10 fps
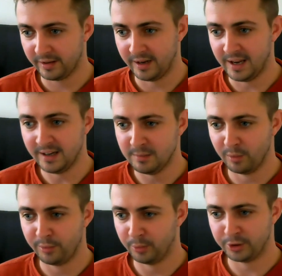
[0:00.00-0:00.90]
an
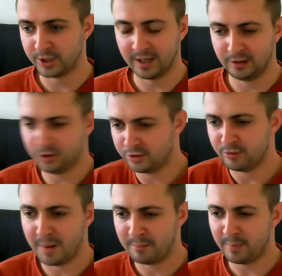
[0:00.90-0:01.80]
18-month-old child doesn't
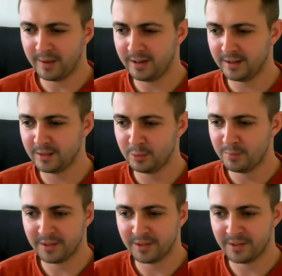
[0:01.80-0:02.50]
remember being in the womb.